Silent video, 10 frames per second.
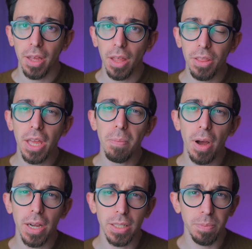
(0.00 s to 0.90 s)
They
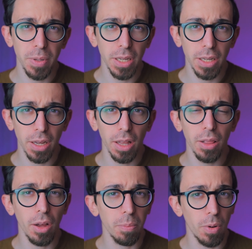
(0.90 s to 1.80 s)
might be a
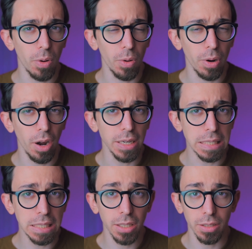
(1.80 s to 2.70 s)
lot more
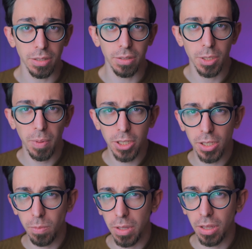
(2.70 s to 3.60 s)
ideal,
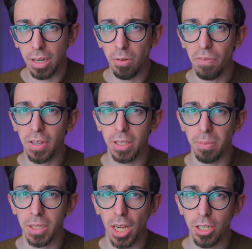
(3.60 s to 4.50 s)
especially with the graphic
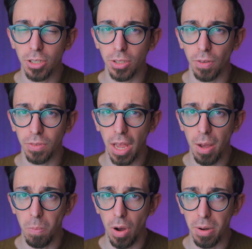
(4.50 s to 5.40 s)
limitations of the
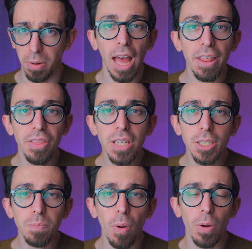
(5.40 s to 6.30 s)
M1. At
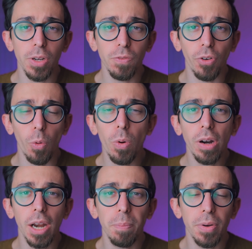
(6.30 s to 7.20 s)
this point, for
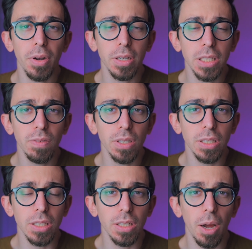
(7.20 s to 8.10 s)
work and
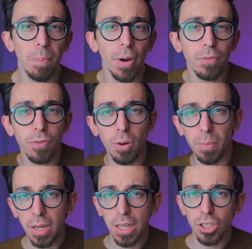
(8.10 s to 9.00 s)
productivity, apart
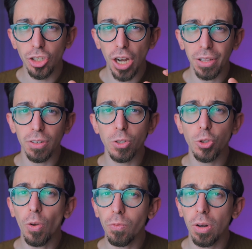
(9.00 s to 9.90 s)
from general
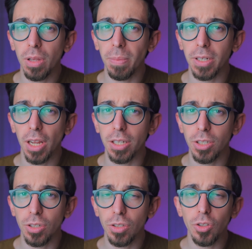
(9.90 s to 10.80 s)
software
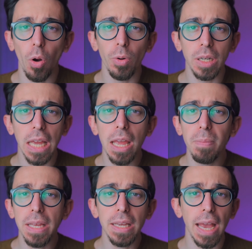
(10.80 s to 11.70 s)
limitations or
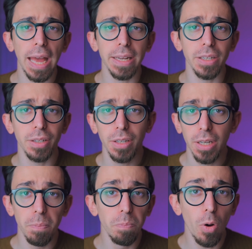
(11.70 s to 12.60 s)
gaming and
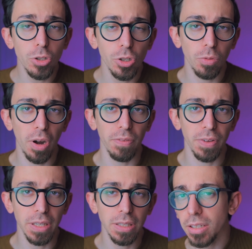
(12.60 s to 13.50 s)
motion
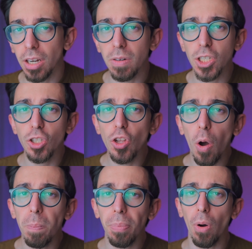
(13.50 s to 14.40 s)
graphic, there is
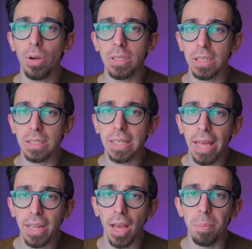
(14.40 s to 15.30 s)
no point in
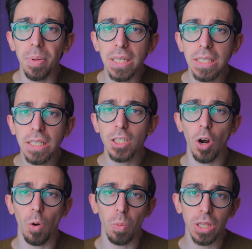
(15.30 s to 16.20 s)
getting a PC
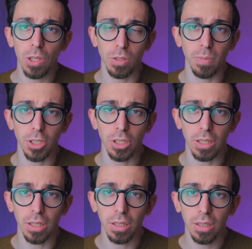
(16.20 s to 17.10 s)
or Windows
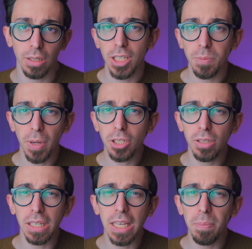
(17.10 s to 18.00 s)
machine.
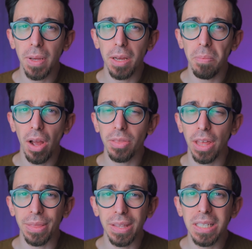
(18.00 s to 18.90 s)
Especially keeping in mind
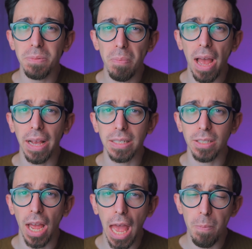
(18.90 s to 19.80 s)
that these Macs
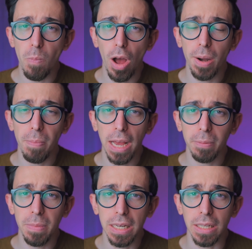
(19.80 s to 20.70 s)
M1 Mac
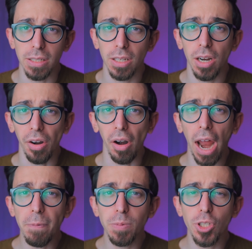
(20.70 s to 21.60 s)
Minis are
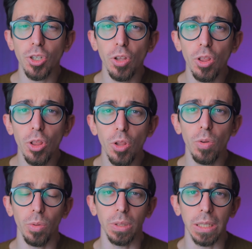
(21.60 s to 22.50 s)

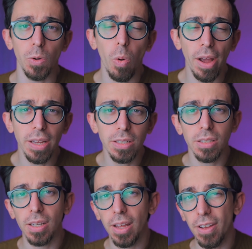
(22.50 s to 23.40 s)
absolutely quiet,
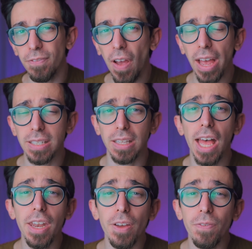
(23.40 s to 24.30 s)
fast
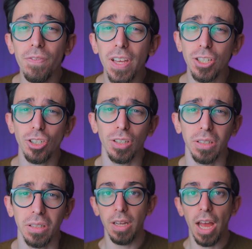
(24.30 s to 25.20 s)
and
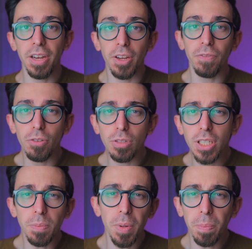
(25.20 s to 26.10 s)
efficient. And if you
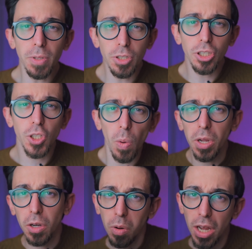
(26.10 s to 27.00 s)
see people just
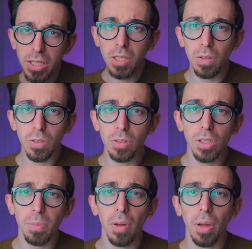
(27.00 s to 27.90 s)
going crazy on
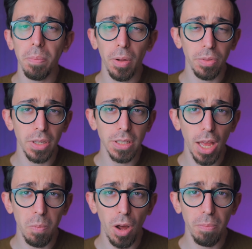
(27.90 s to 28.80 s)
YouTube about these
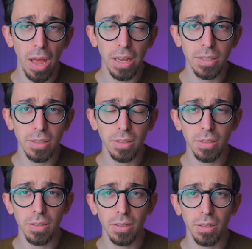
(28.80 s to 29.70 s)
M1 Macs,
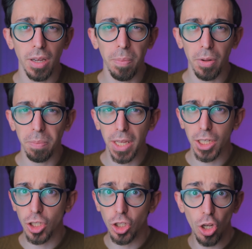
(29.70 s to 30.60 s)
about being
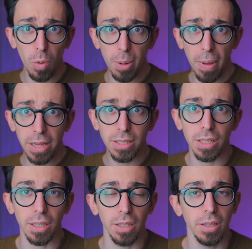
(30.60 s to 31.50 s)
so
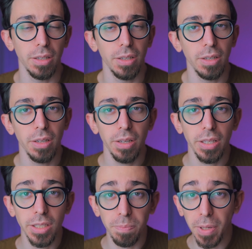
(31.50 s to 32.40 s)
amazing,
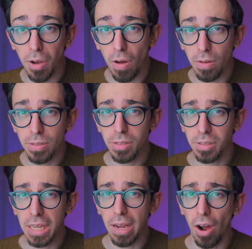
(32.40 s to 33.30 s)
it's because
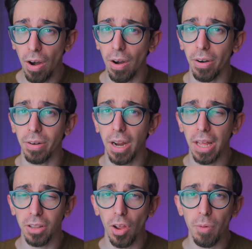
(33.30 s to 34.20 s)
they are.
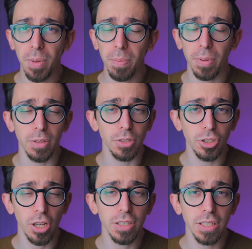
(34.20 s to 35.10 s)
And a lot of people
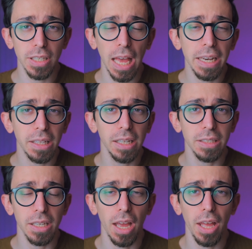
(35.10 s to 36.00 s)
just can't get
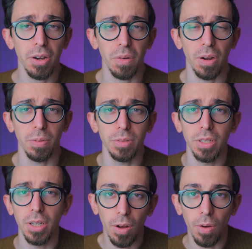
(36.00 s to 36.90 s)
their head around
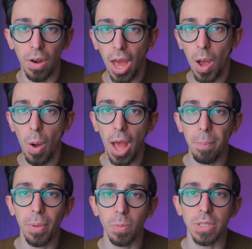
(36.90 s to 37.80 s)
on how
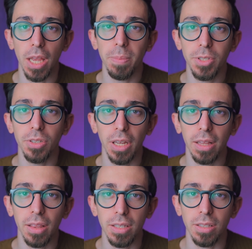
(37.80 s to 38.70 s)
Apple was able to
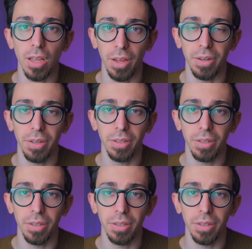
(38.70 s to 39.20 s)
get this done